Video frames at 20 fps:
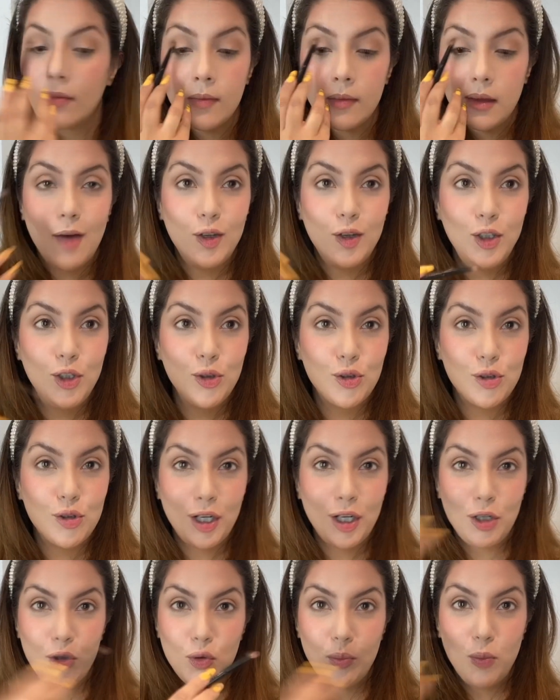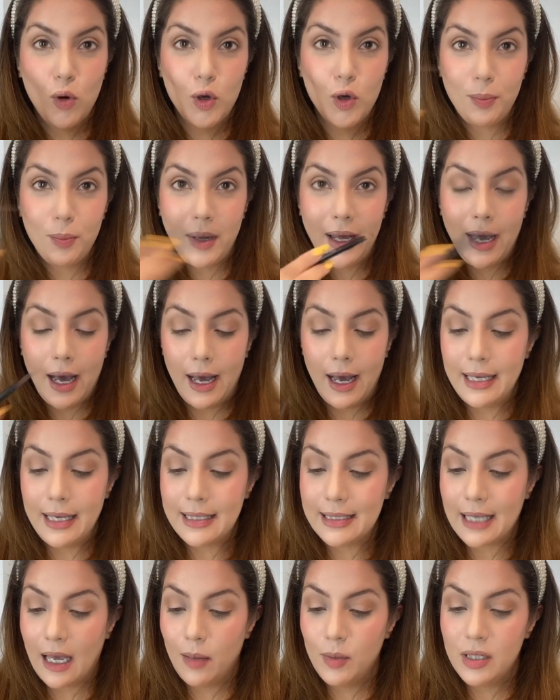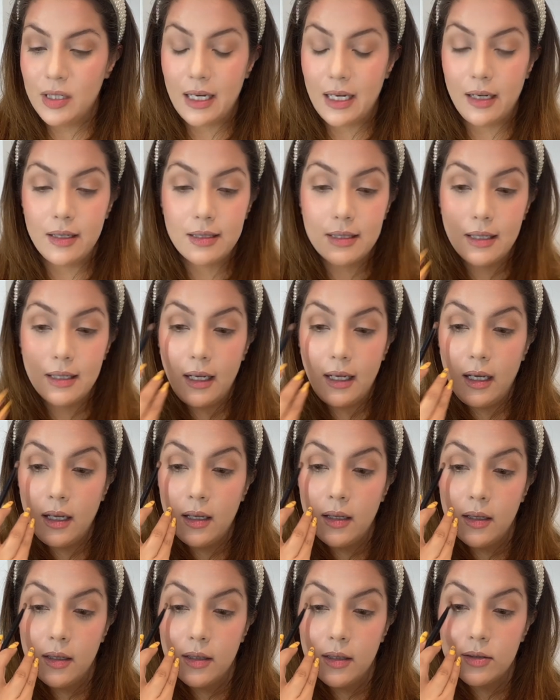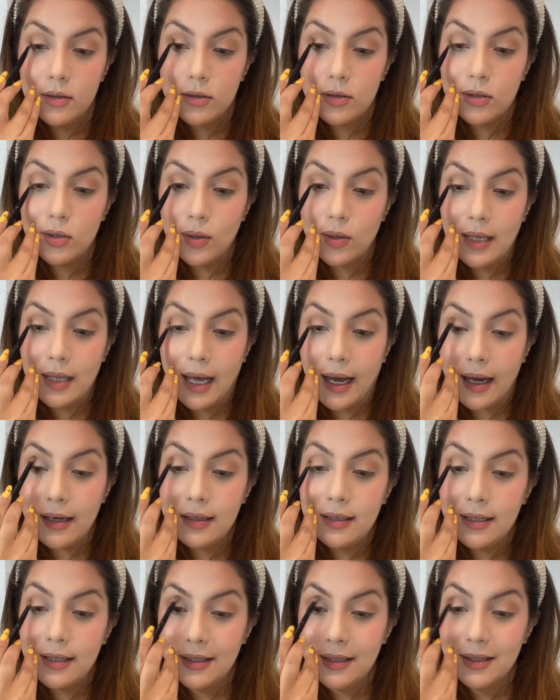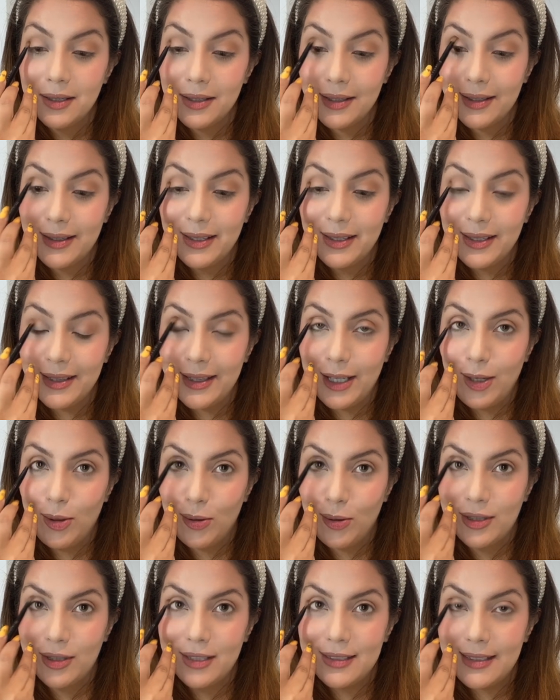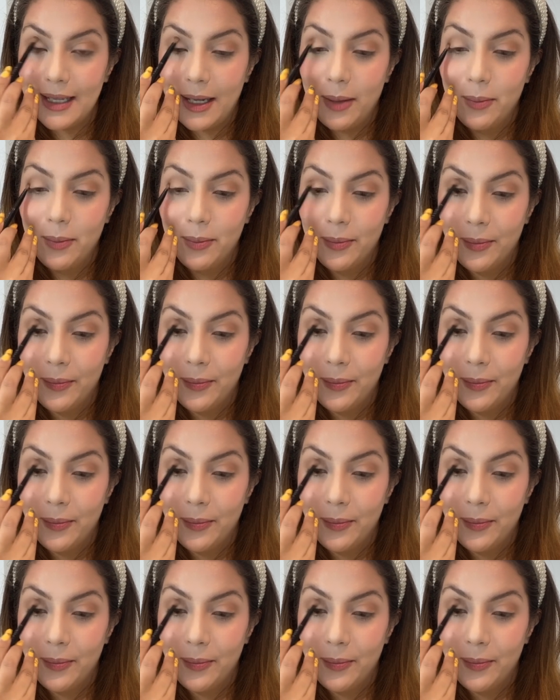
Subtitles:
I'll usually do both my eyes simultaneously so that they look the same.